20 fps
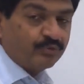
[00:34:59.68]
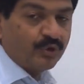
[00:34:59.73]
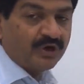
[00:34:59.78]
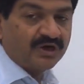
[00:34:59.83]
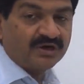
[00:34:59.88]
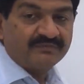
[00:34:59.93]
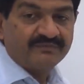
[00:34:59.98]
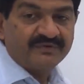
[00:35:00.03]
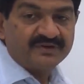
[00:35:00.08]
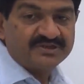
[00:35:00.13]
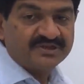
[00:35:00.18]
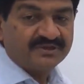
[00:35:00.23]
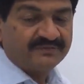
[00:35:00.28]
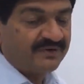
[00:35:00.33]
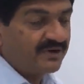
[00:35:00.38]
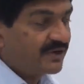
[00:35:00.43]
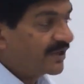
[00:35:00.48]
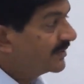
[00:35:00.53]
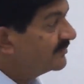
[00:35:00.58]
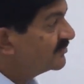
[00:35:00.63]
quarter,
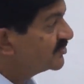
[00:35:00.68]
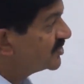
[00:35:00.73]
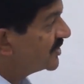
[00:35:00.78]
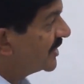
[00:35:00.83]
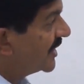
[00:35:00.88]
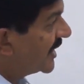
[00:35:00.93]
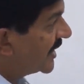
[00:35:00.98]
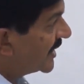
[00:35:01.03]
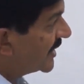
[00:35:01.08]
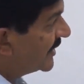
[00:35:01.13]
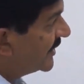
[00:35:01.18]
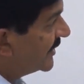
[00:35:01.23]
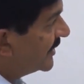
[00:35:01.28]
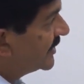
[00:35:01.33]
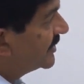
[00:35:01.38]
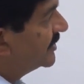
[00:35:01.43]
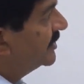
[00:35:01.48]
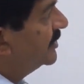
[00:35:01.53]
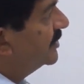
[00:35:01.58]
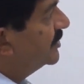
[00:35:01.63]
whichever comes
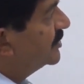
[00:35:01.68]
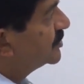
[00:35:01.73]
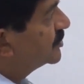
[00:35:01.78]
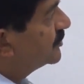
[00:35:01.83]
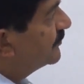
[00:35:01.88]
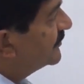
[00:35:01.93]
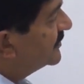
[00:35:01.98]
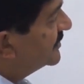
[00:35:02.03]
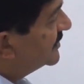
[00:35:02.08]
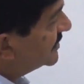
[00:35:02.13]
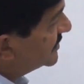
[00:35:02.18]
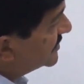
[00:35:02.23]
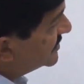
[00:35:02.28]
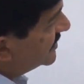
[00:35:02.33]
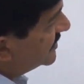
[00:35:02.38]
earlier. So this